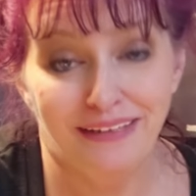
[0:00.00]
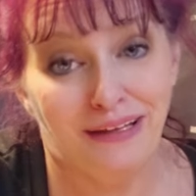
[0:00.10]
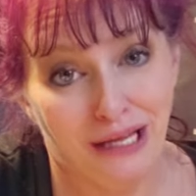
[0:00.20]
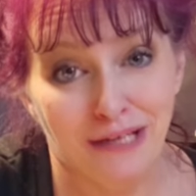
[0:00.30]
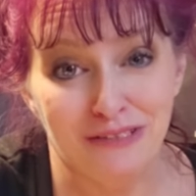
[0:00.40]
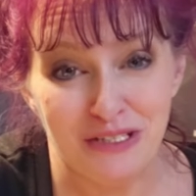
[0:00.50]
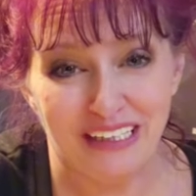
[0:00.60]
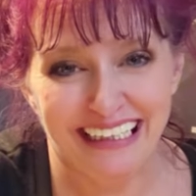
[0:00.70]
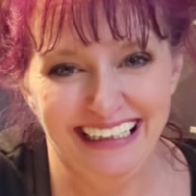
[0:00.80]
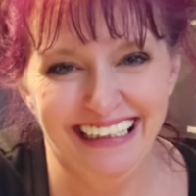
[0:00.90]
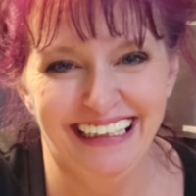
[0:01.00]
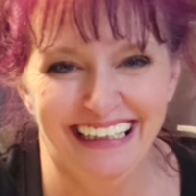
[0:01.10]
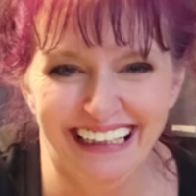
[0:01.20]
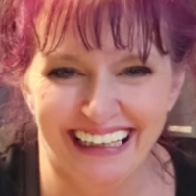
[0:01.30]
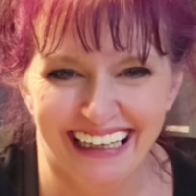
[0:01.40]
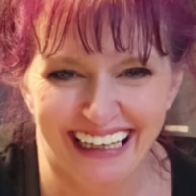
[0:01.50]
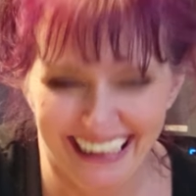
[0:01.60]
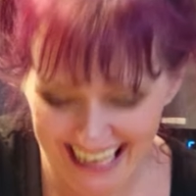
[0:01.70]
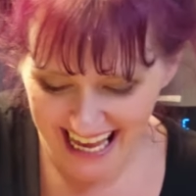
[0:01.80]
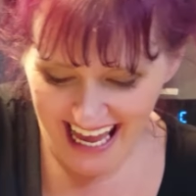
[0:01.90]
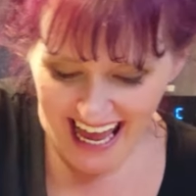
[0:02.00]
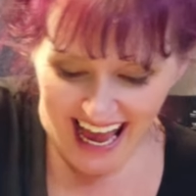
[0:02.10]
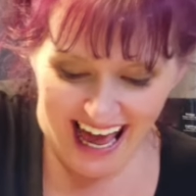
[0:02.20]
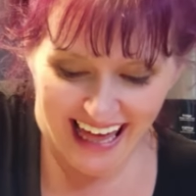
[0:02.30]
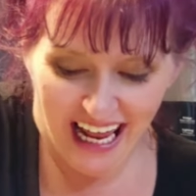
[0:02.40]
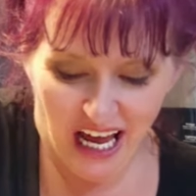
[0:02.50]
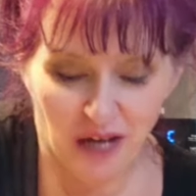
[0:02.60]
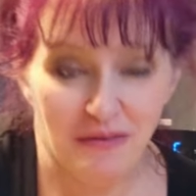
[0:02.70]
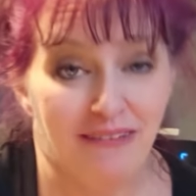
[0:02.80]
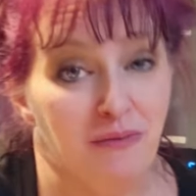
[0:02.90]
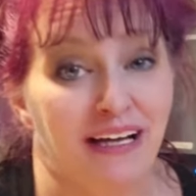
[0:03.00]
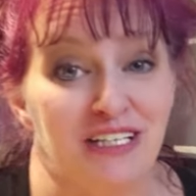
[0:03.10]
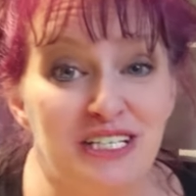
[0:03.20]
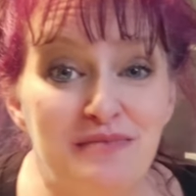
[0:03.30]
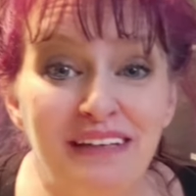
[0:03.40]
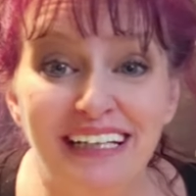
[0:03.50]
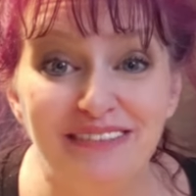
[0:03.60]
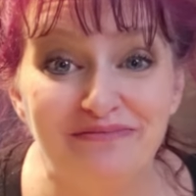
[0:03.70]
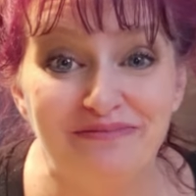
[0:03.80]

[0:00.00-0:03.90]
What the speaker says: The oven's ready. And I'll be back in just a minute.